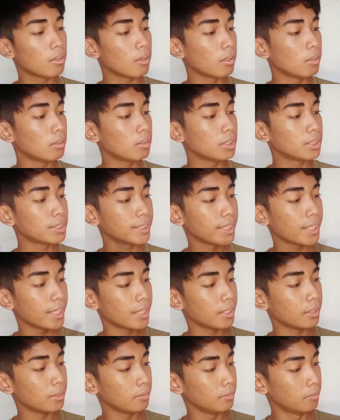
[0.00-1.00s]
colors,
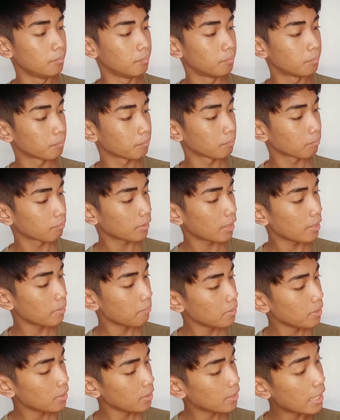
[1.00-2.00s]
and
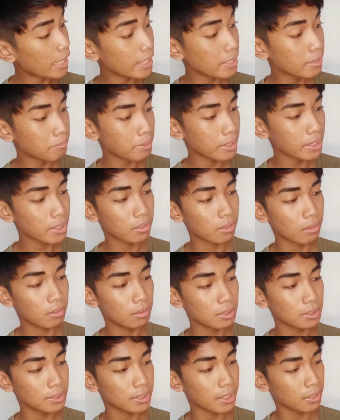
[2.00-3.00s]
9 matte
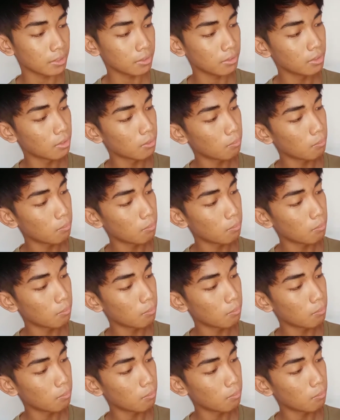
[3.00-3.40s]
colors, and